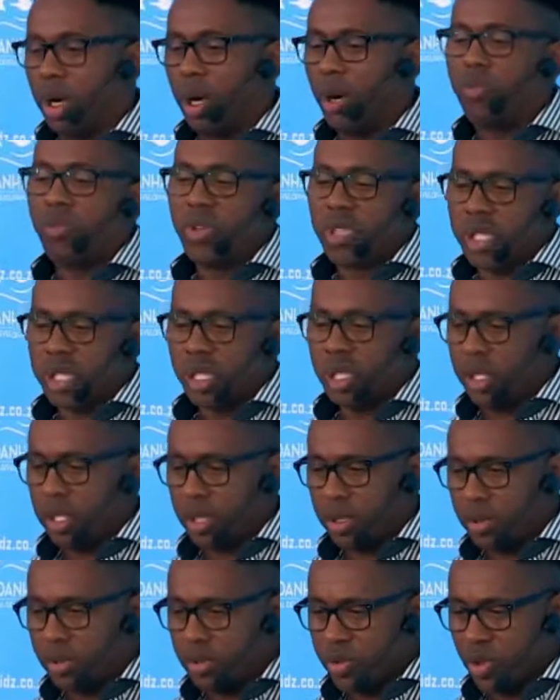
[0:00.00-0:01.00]
obviously
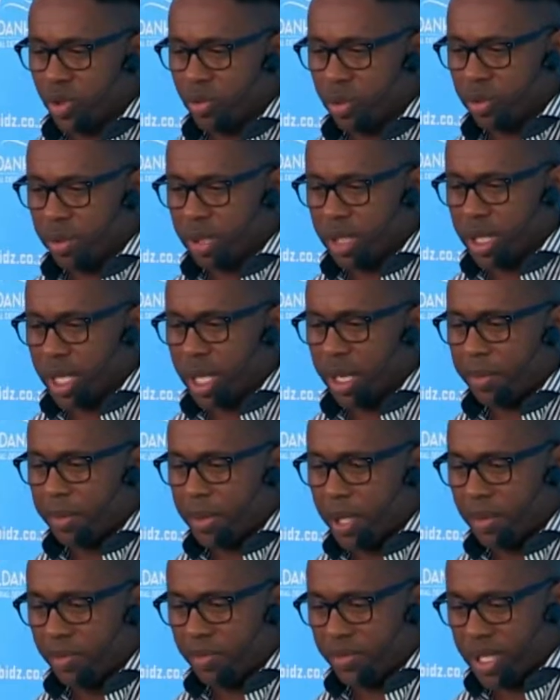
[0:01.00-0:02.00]
it consumes a bit
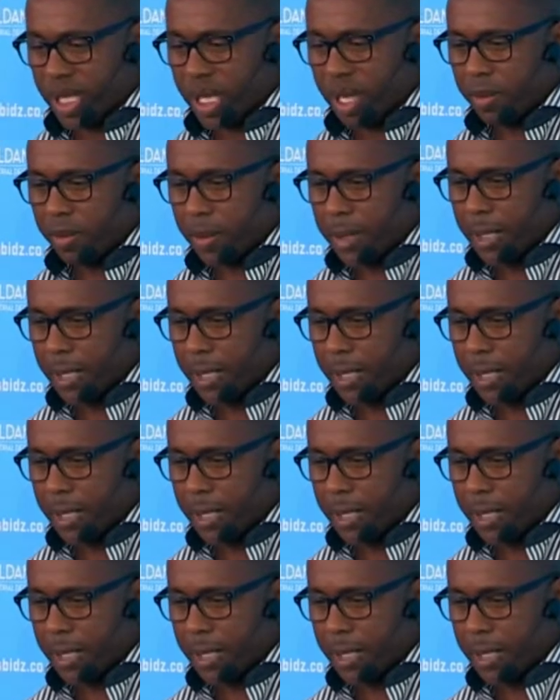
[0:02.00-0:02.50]
of time.